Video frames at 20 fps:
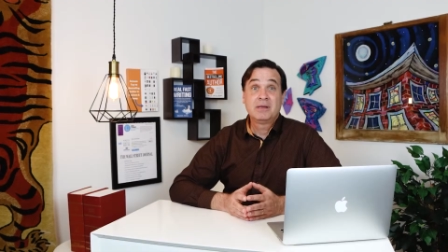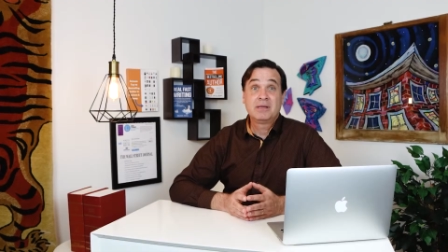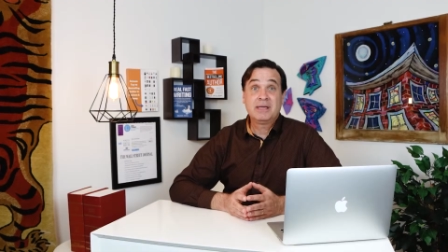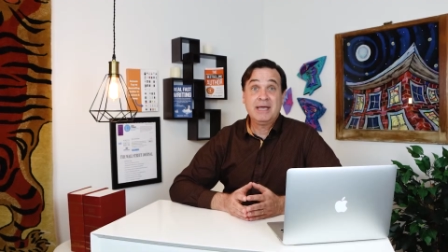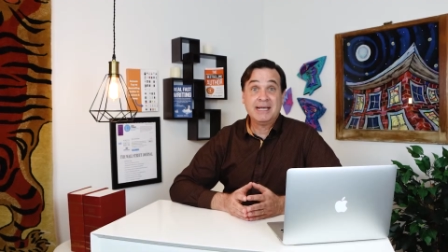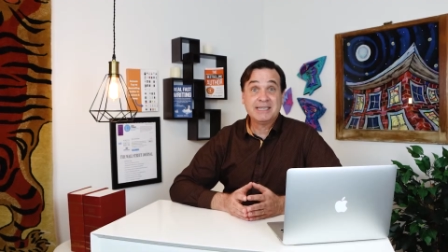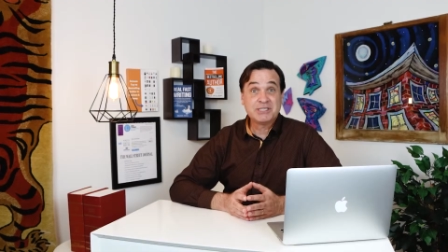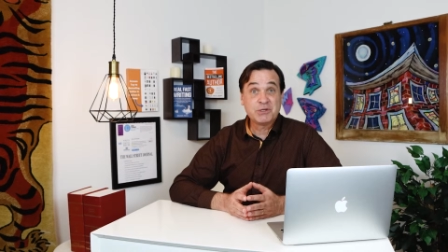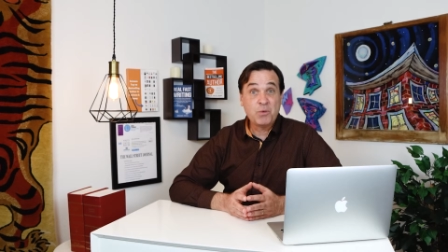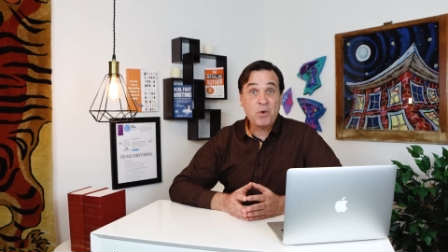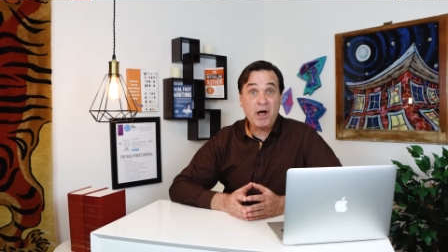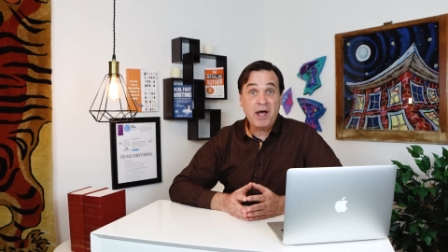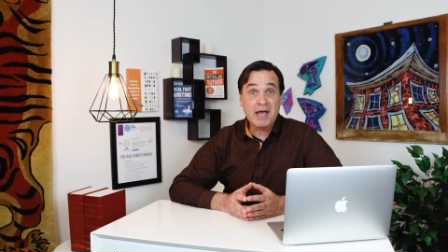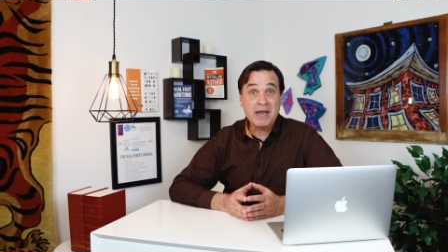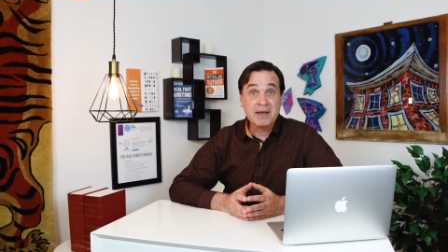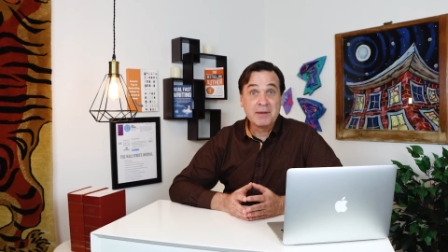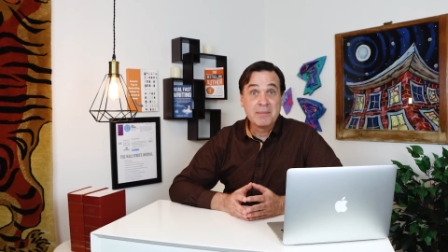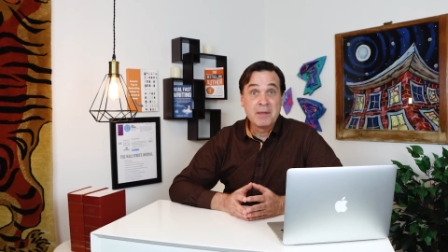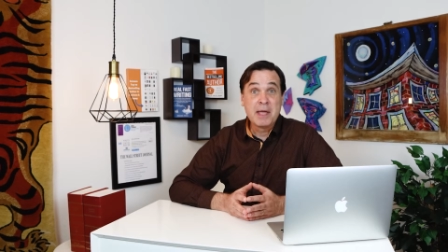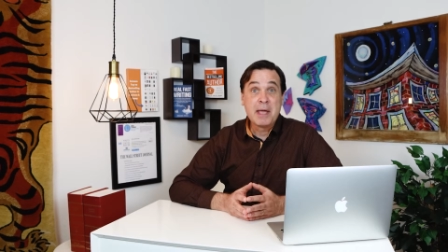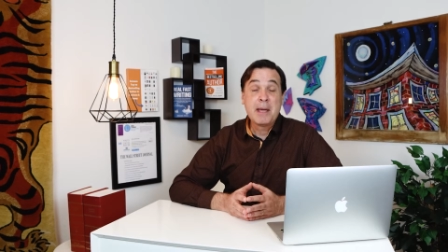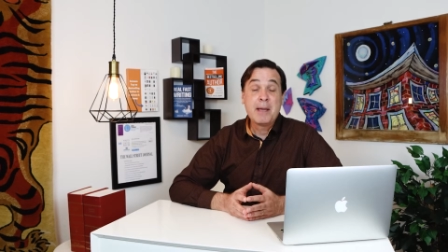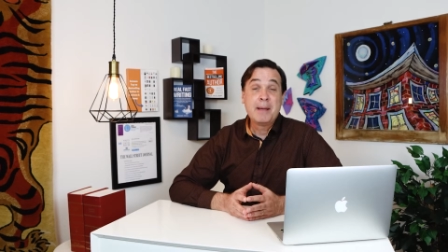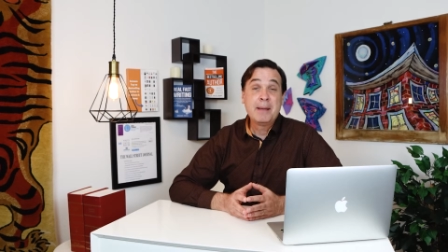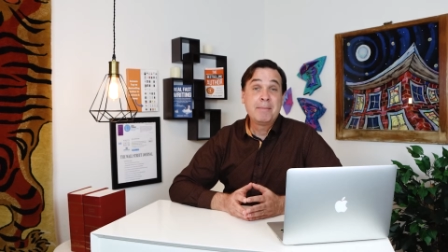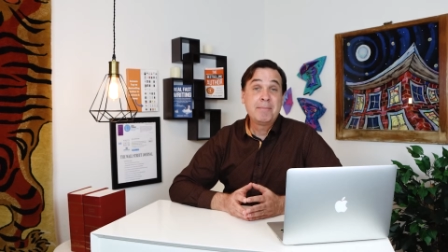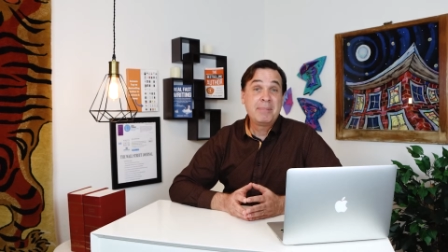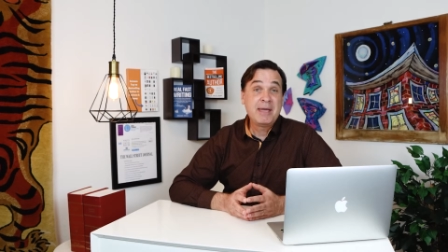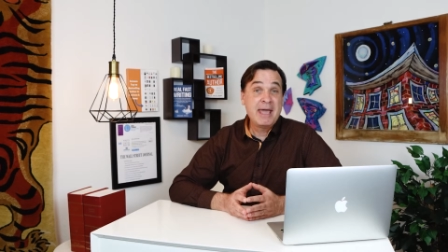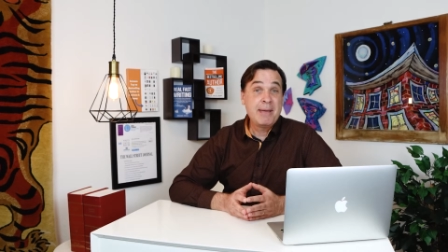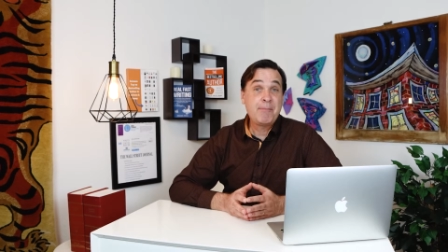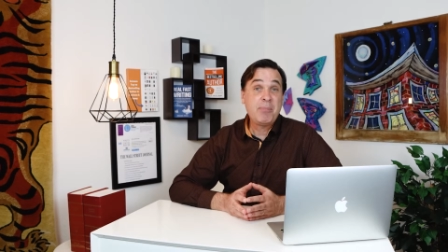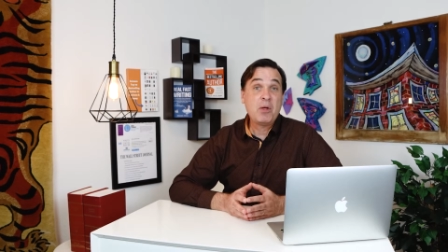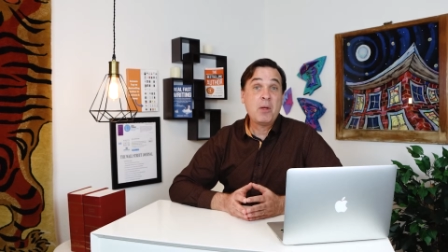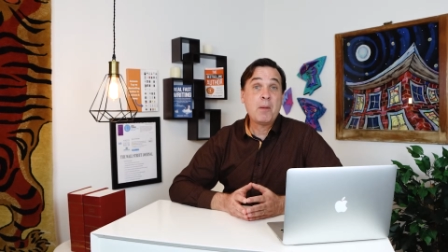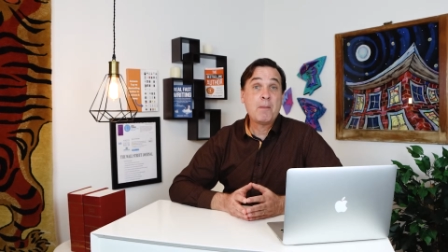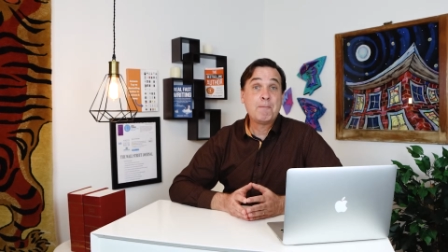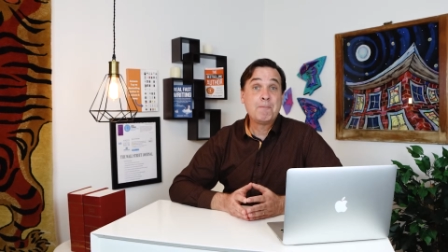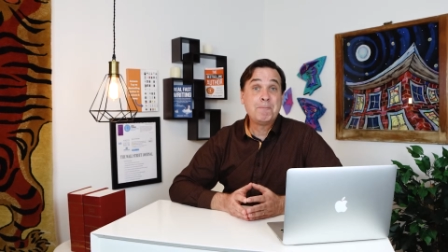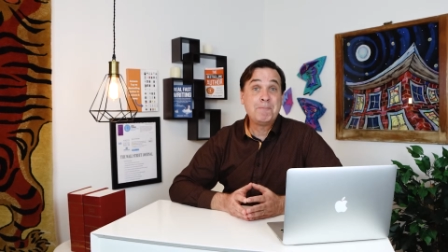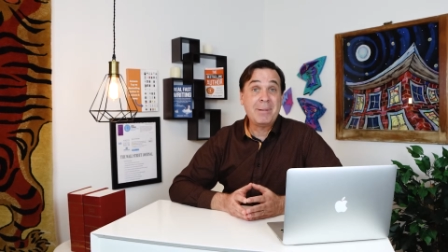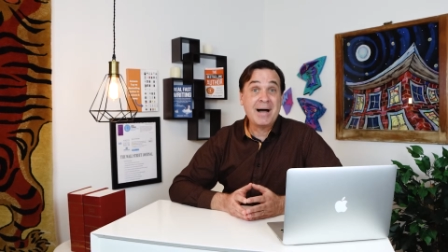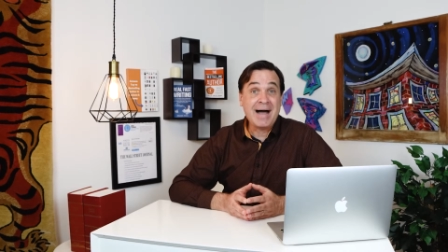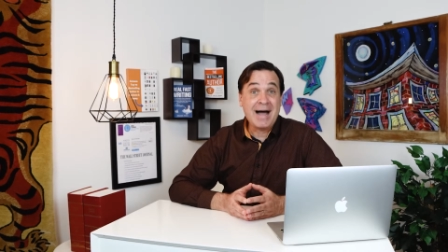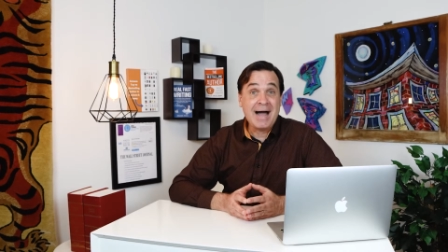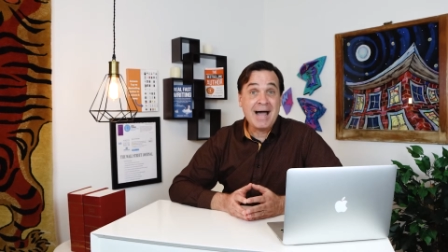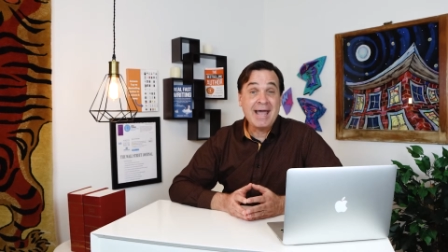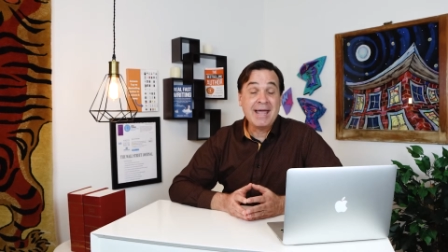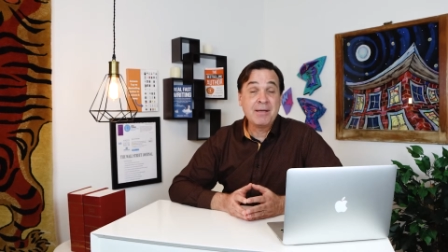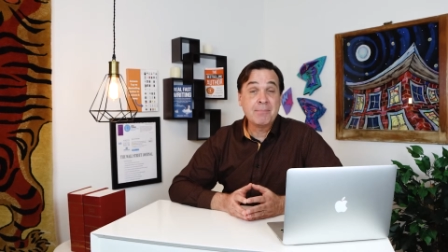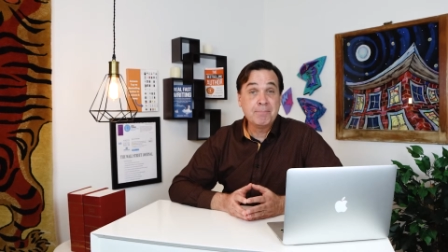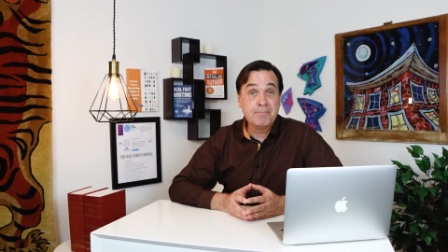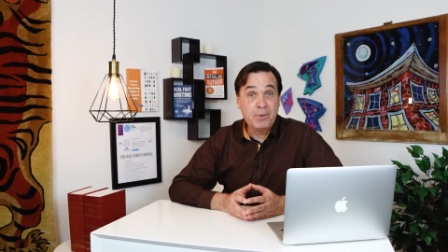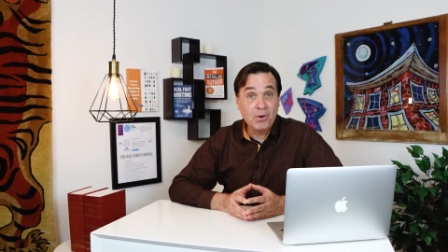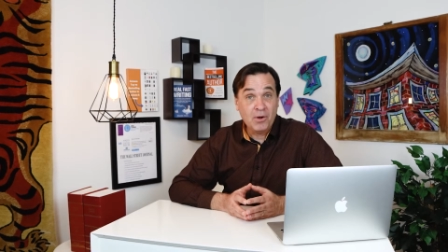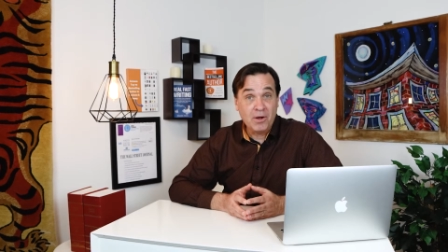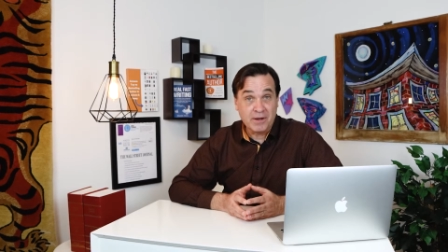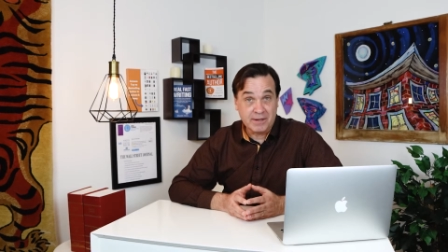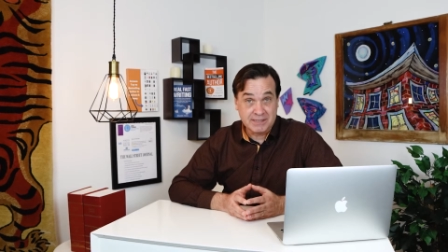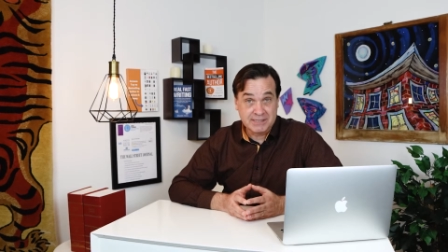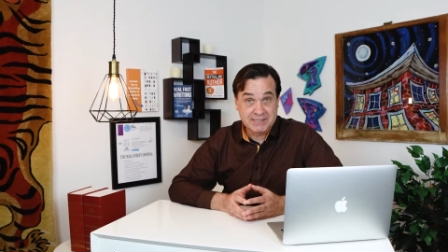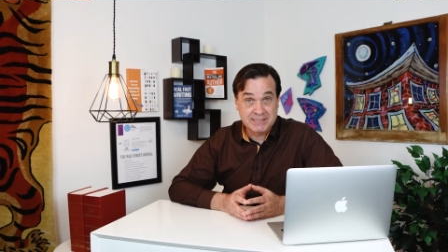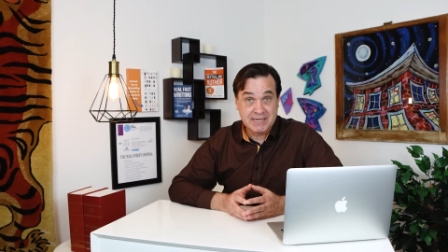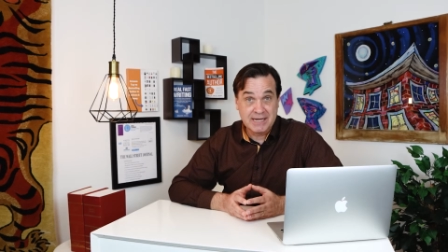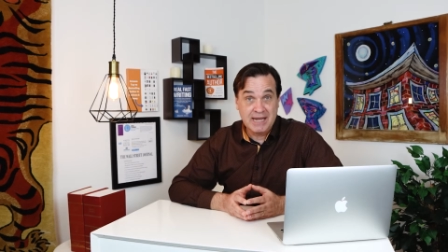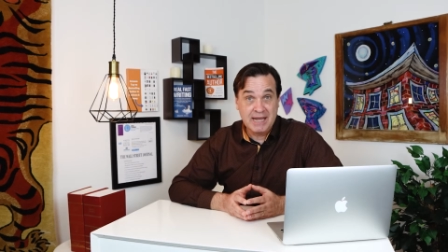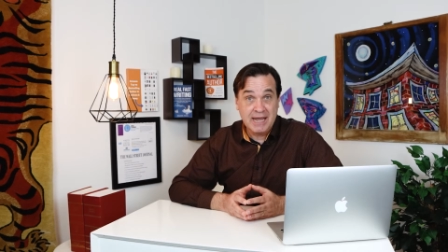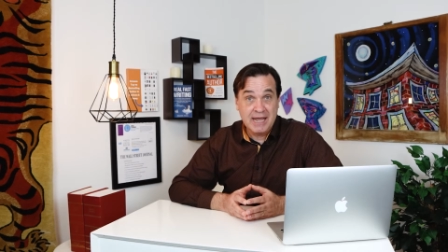Guess what? People buy books